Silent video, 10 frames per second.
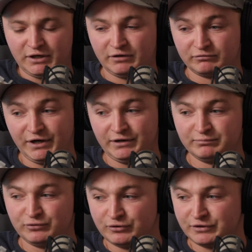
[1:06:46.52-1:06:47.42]

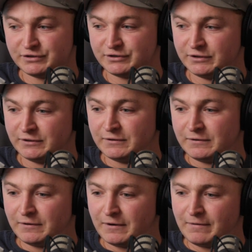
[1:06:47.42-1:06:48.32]
Reading books.
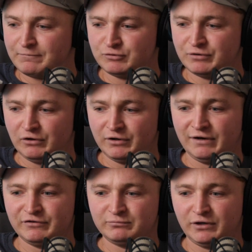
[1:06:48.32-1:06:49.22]
Just really
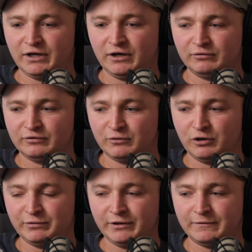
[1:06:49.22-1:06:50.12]
looking after my health and
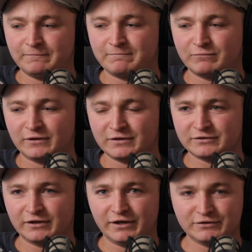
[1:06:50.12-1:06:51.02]
well-being.
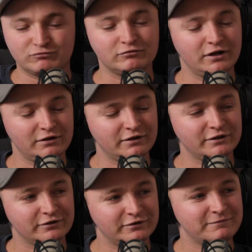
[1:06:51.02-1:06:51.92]
So yeah, it's really,
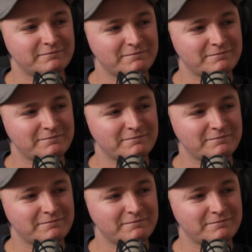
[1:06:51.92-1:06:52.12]
really good.